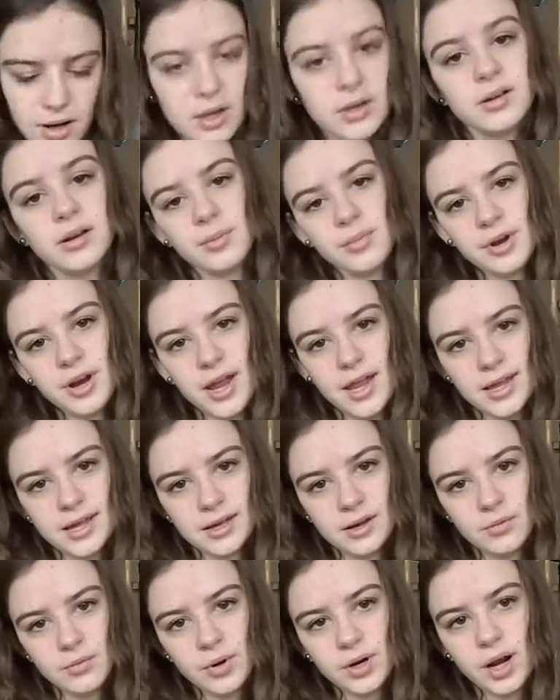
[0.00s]
Number
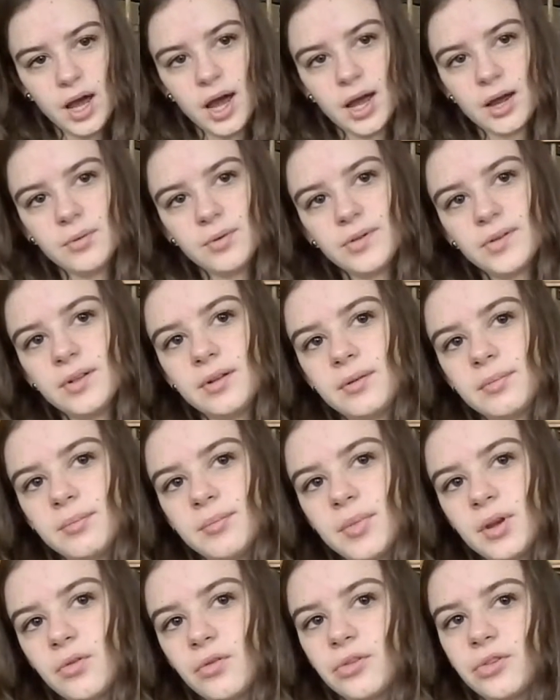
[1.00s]
eight, when I was in
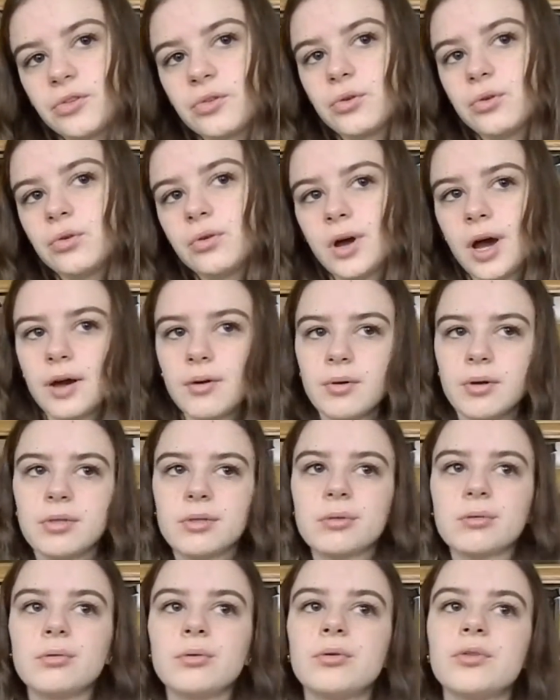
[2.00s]
middle school, I
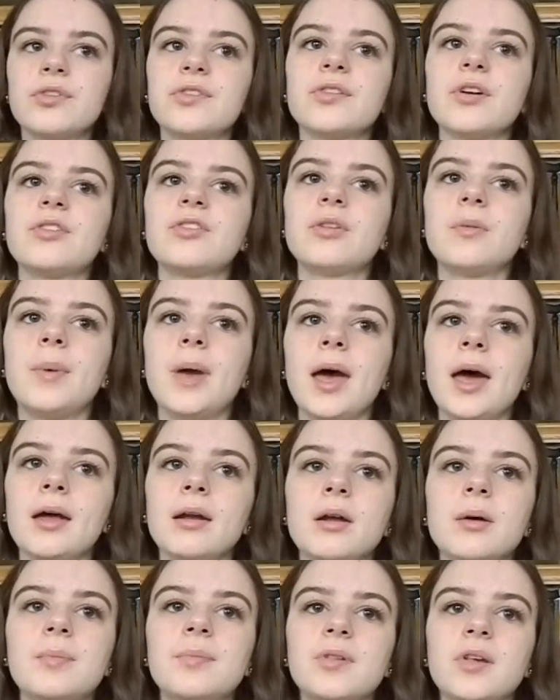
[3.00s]
went through such a bad
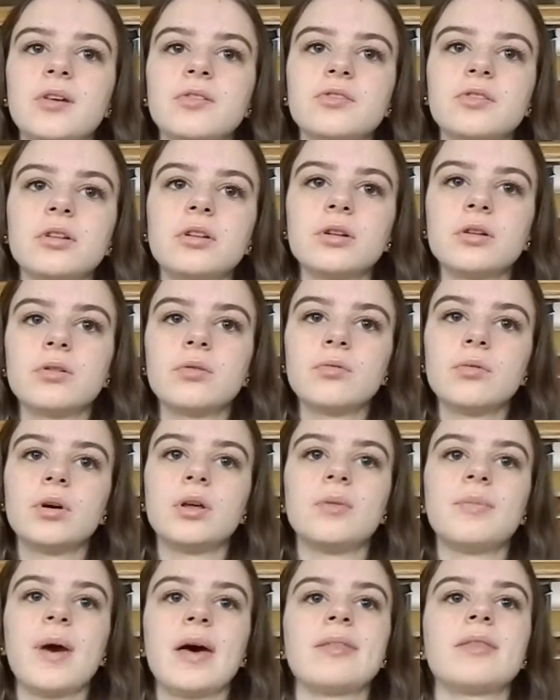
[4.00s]
obsession
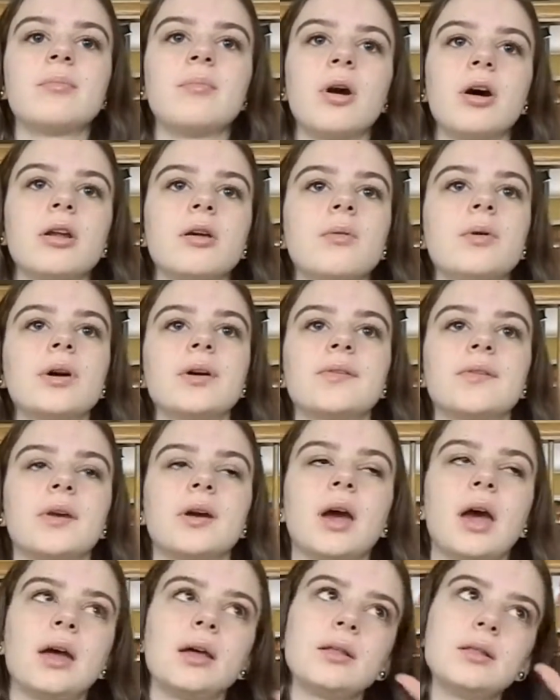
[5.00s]
with Bath & Body Works.
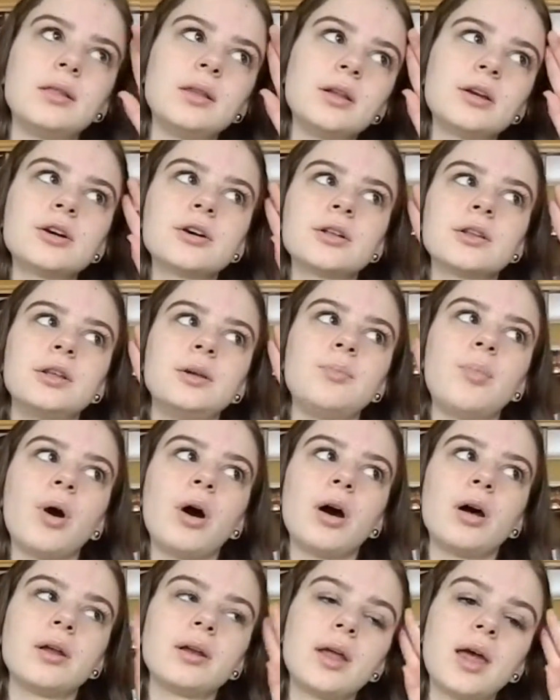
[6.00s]
Like, I literally
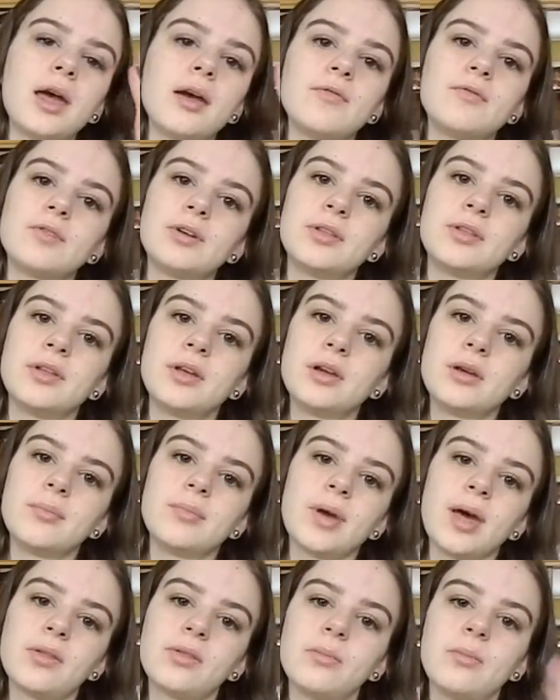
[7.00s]
bought everything
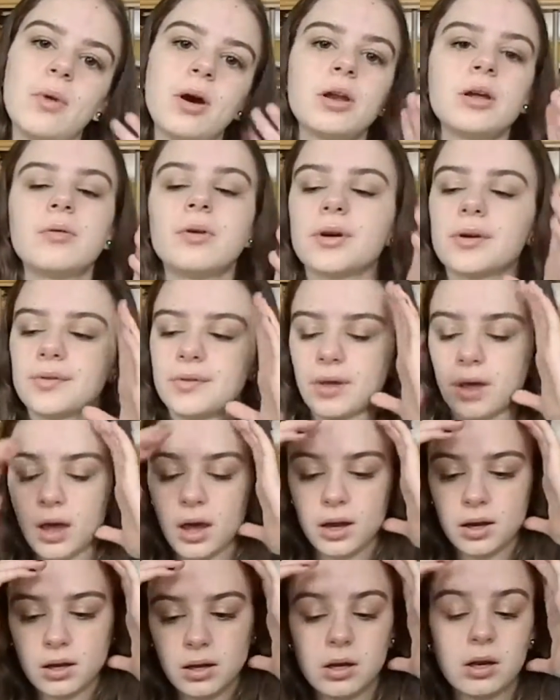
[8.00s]
Bath & Body Works that
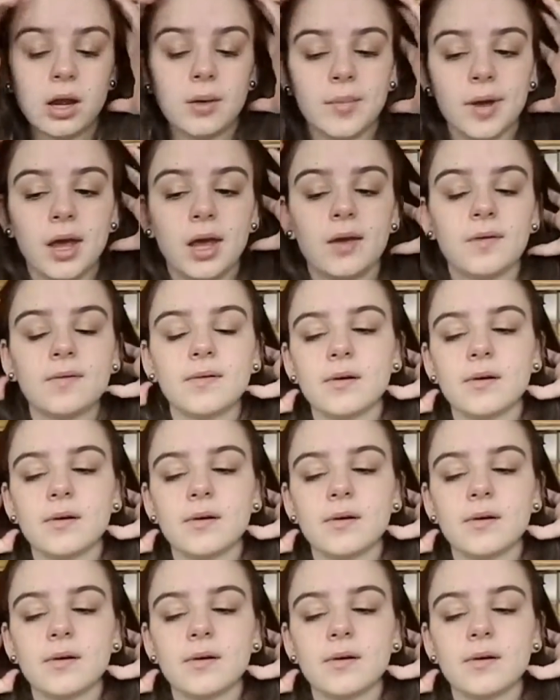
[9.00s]
I could get my hands